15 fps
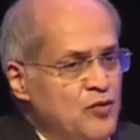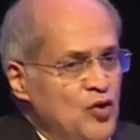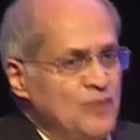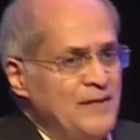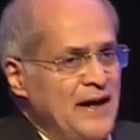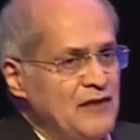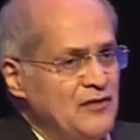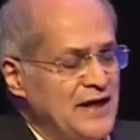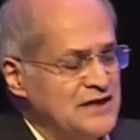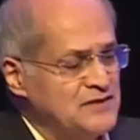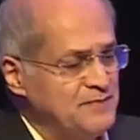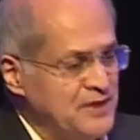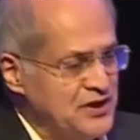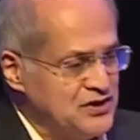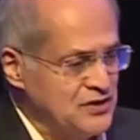bone marrow
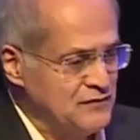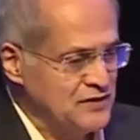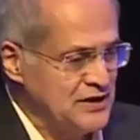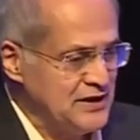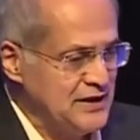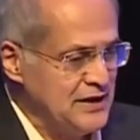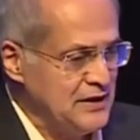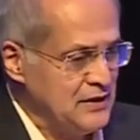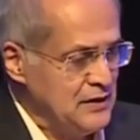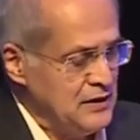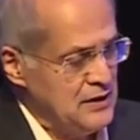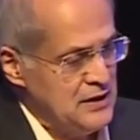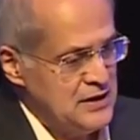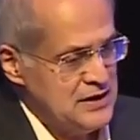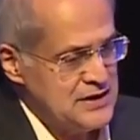aspiration with a needle,
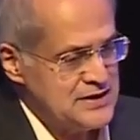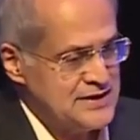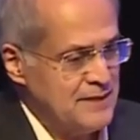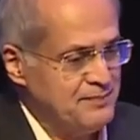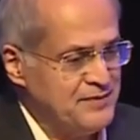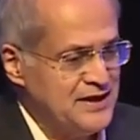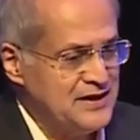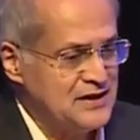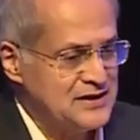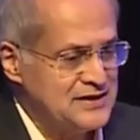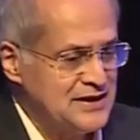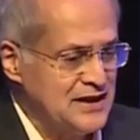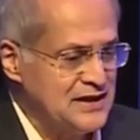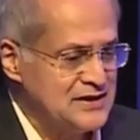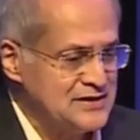separate the
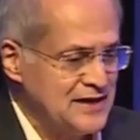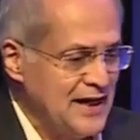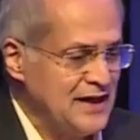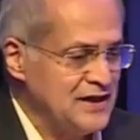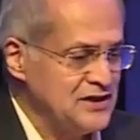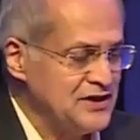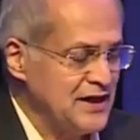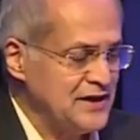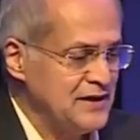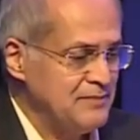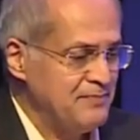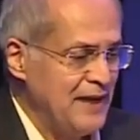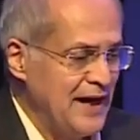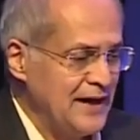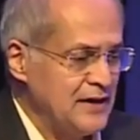cells and inject
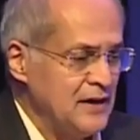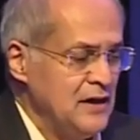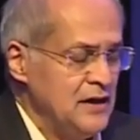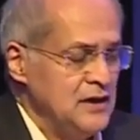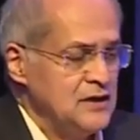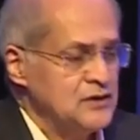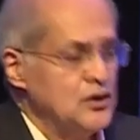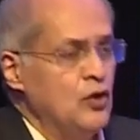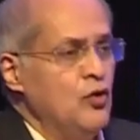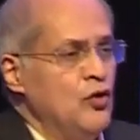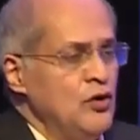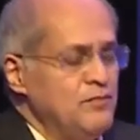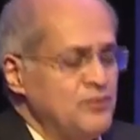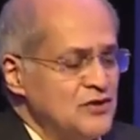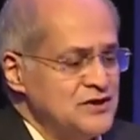it back. The
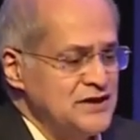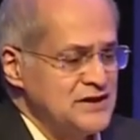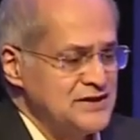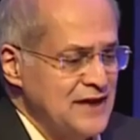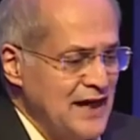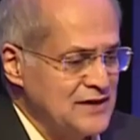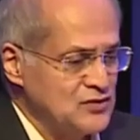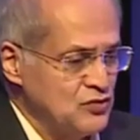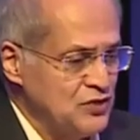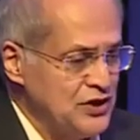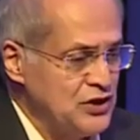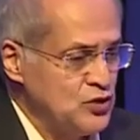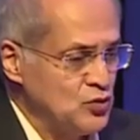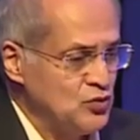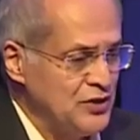whole process has
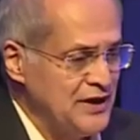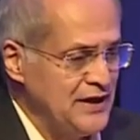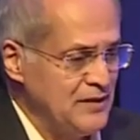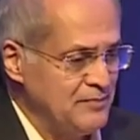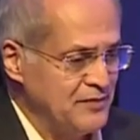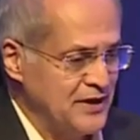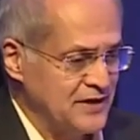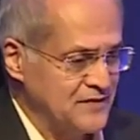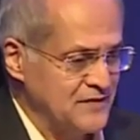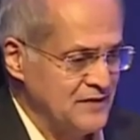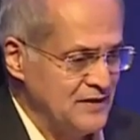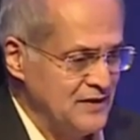only two needle pricks.